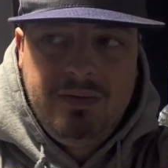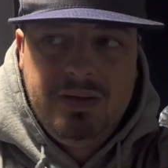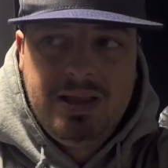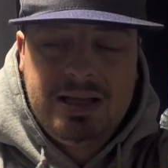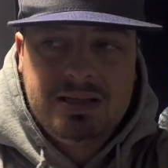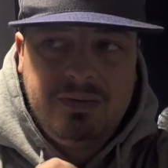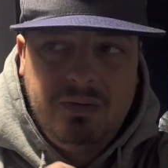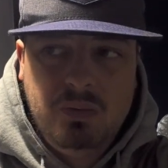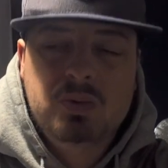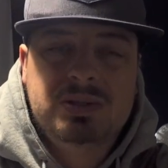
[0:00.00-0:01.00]
for the last
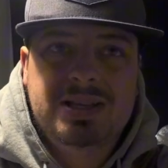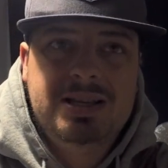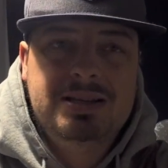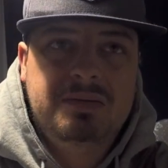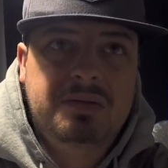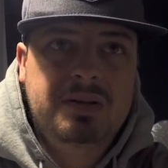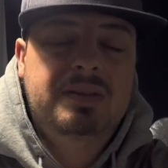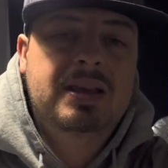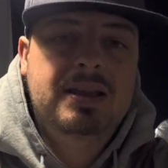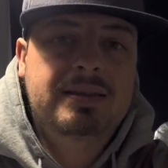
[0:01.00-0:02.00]
14 to
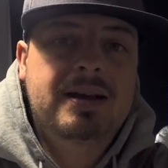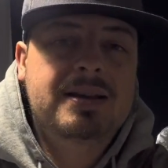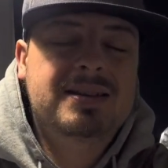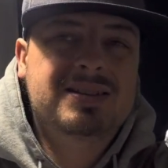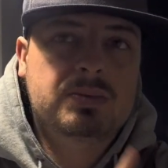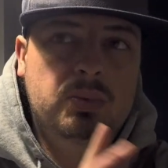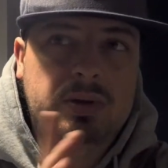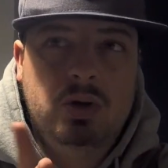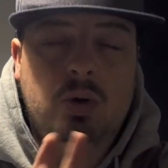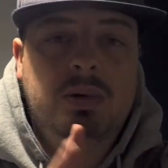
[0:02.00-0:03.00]
15 days
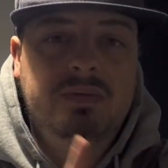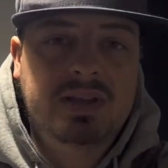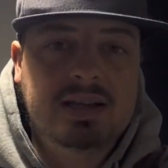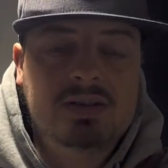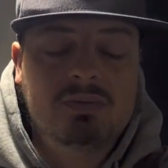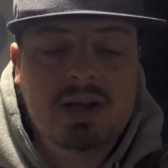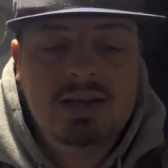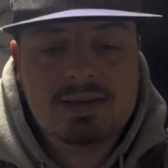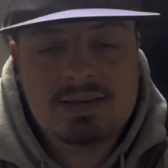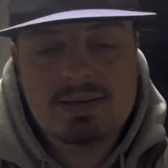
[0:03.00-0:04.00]
with a couple of days
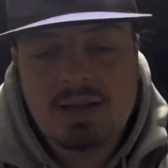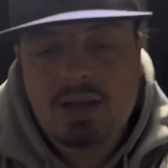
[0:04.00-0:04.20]
rest